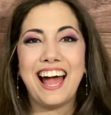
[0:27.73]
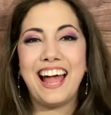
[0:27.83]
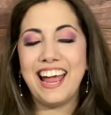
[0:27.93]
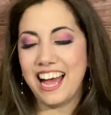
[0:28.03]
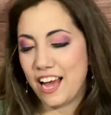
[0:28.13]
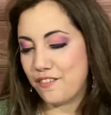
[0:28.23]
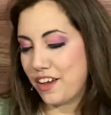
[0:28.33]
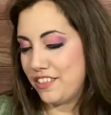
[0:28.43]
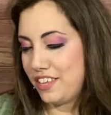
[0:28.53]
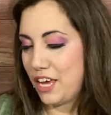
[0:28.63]
I
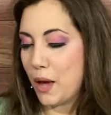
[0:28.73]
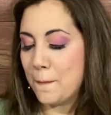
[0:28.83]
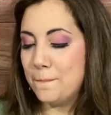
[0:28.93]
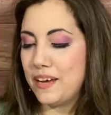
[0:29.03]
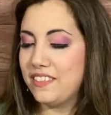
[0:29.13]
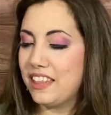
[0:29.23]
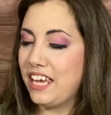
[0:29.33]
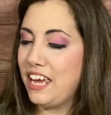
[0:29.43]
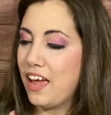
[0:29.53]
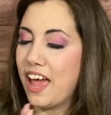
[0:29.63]
have the
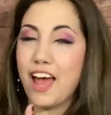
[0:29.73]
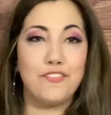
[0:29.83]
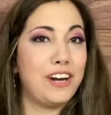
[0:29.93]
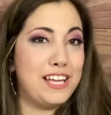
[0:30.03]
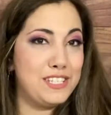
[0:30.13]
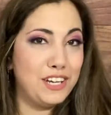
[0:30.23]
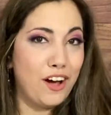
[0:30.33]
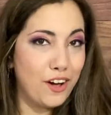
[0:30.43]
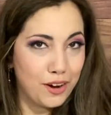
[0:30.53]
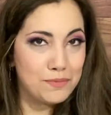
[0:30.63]
monthly Everlasting
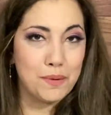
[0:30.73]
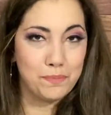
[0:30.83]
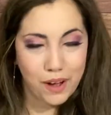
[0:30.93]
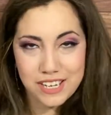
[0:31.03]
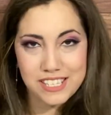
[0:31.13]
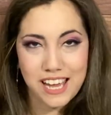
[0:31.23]
Autumn box.